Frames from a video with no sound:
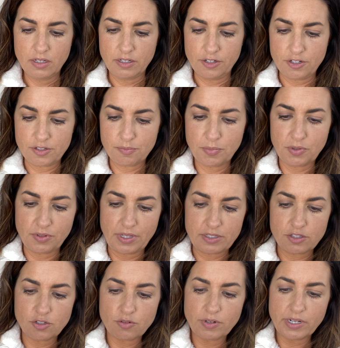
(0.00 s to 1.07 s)
you just pull
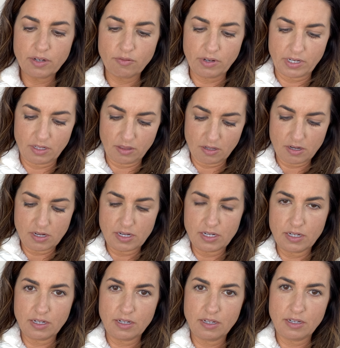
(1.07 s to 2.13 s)
that string right
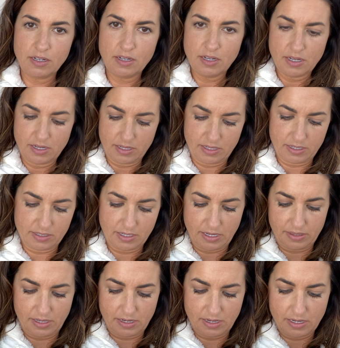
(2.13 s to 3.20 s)
along and it's
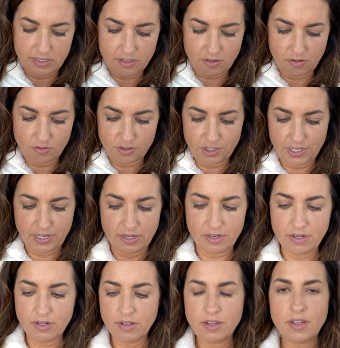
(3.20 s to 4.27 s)
got that nice closure
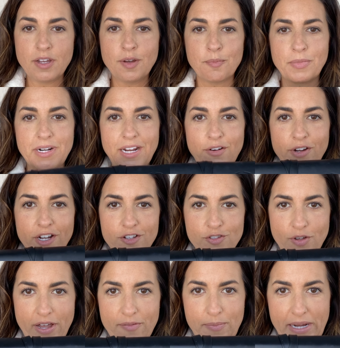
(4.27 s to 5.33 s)
here. But now I
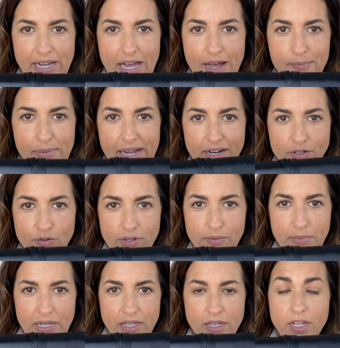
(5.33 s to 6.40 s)
also have my compact with
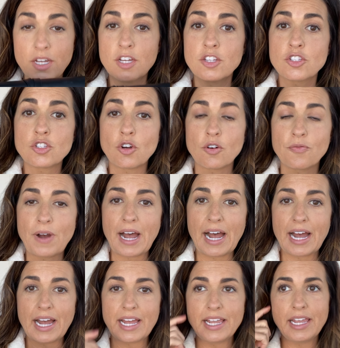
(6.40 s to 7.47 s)
me. So if
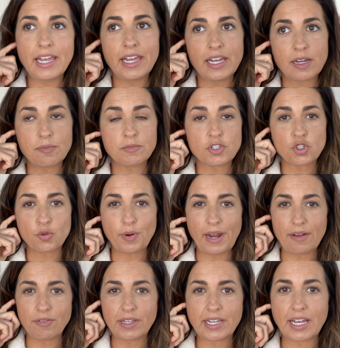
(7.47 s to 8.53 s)
I am
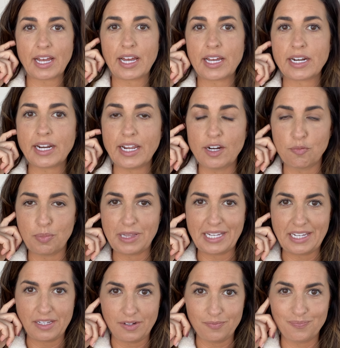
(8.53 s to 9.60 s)
traveling on
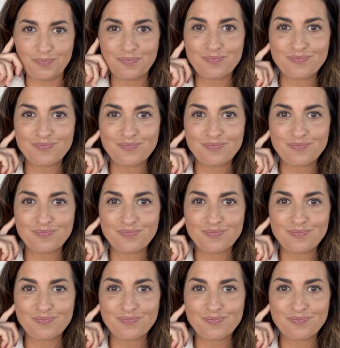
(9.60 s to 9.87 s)
airplane,